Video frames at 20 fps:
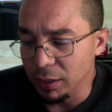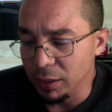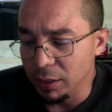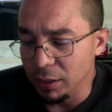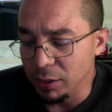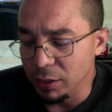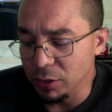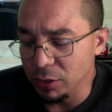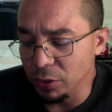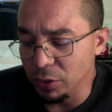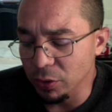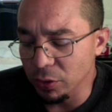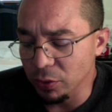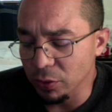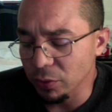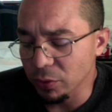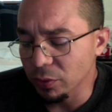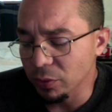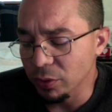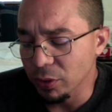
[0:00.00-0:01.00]

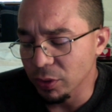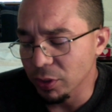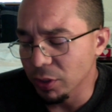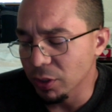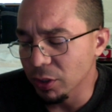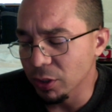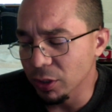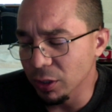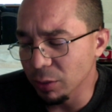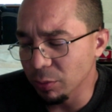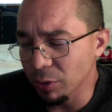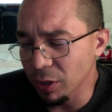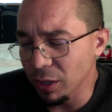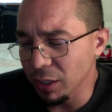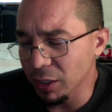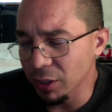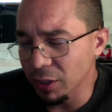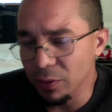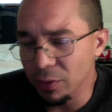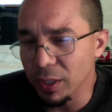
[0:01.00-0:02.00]
So you probably
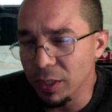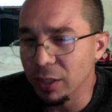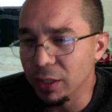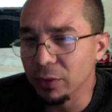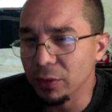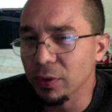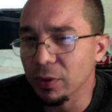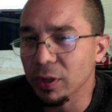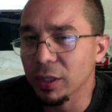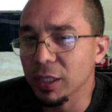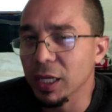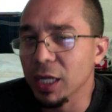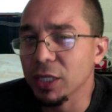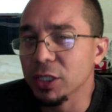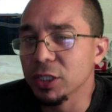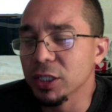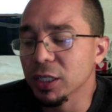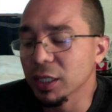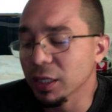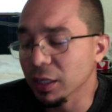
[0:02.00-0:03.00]
don't want to do all that
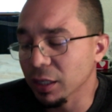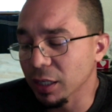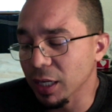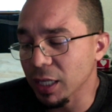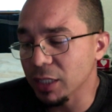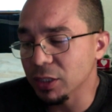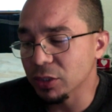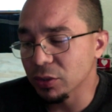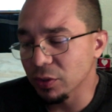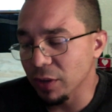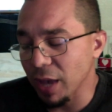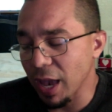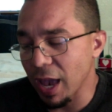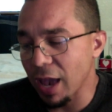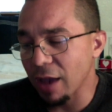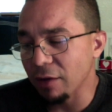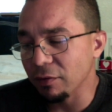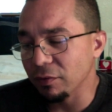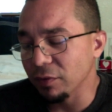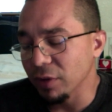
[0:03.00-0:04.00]
shit unless you
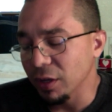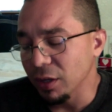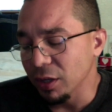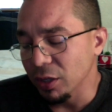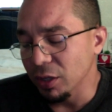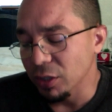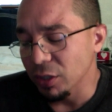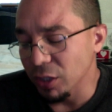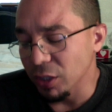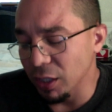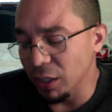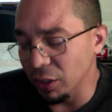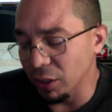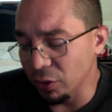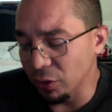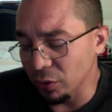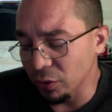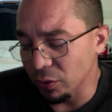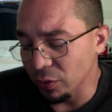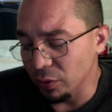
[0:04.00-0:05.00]
have
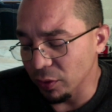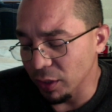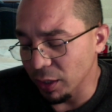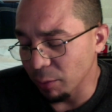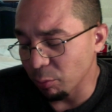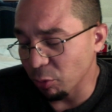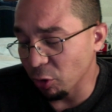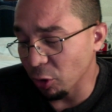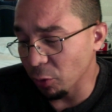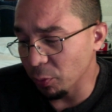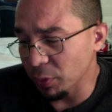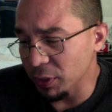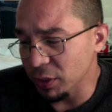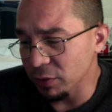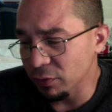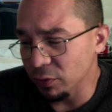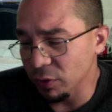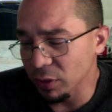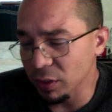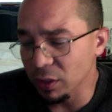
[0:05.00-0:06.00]
a purpose
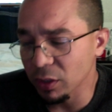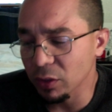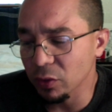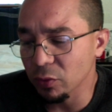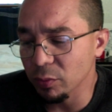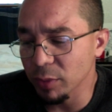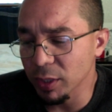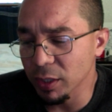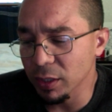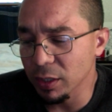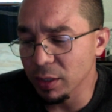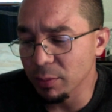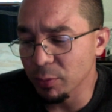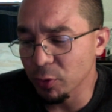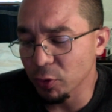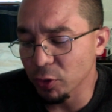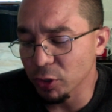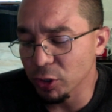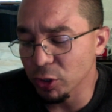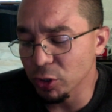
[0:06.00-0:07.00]
for the aluminum,
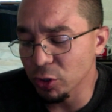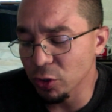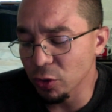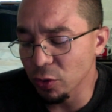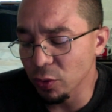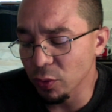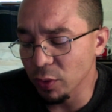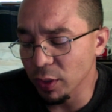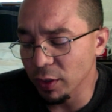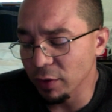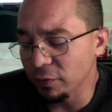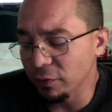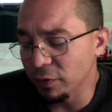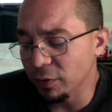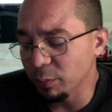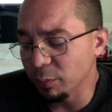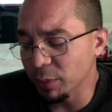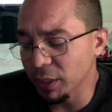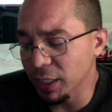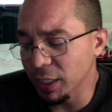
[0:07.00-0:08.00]
or of a
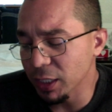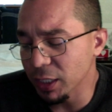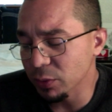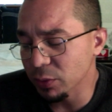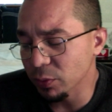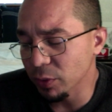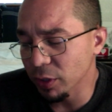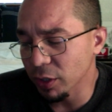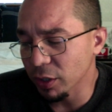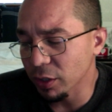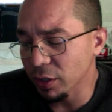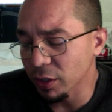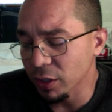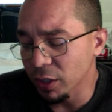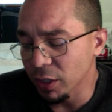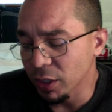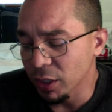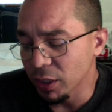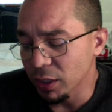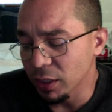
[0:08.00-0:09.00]
place where
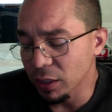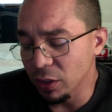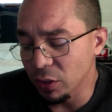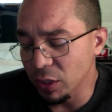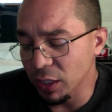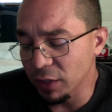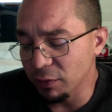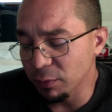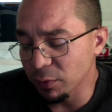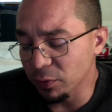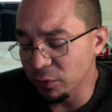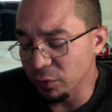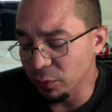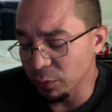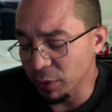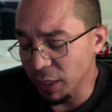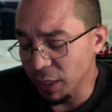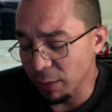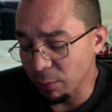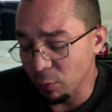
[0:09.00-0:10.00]
they'll give you
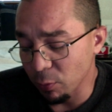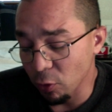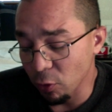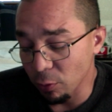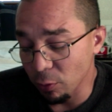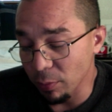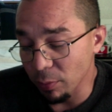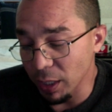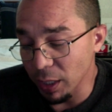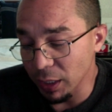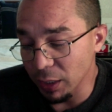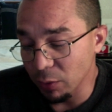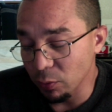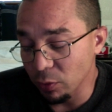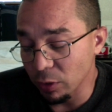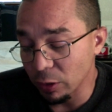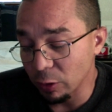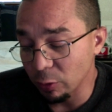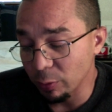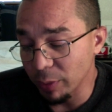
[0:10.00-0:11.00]
like more money, where
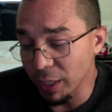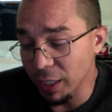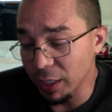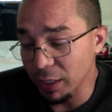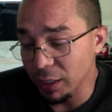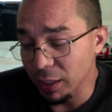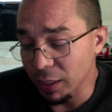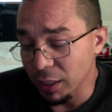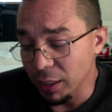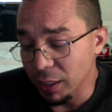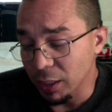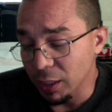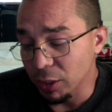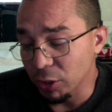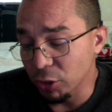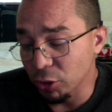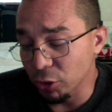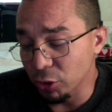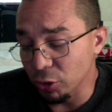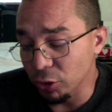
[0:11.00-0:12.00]
it'll make
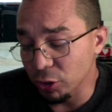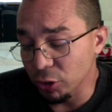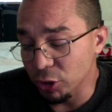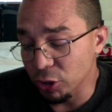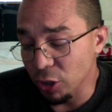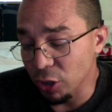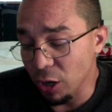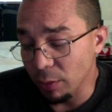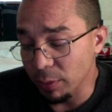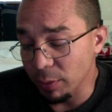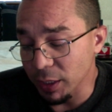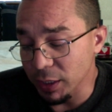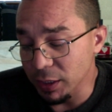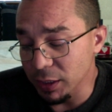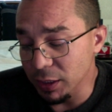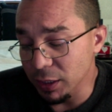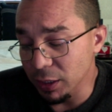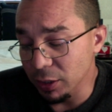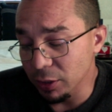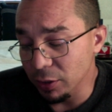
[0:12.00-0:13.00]
your job
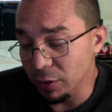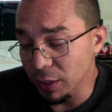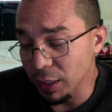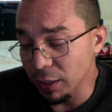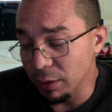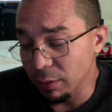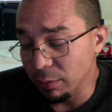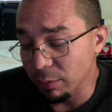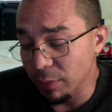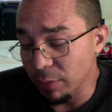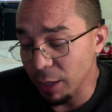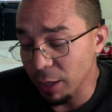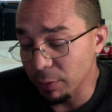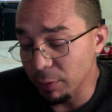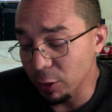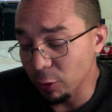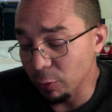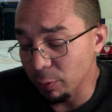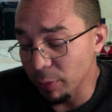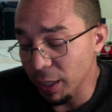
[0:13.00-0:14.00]
easier and maybe
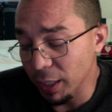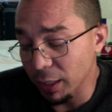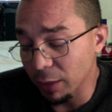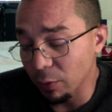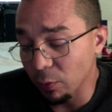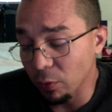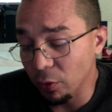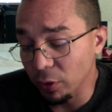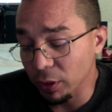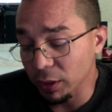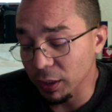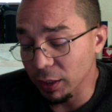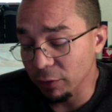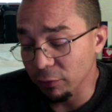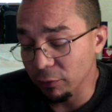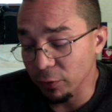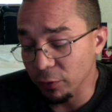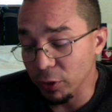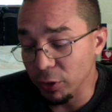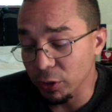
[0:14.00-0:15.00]
it'll make it worth it
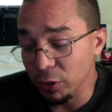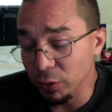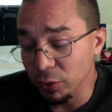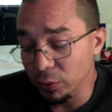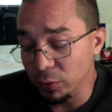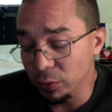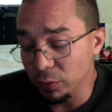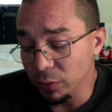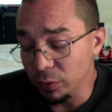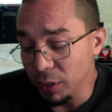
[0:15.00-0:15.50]
for you.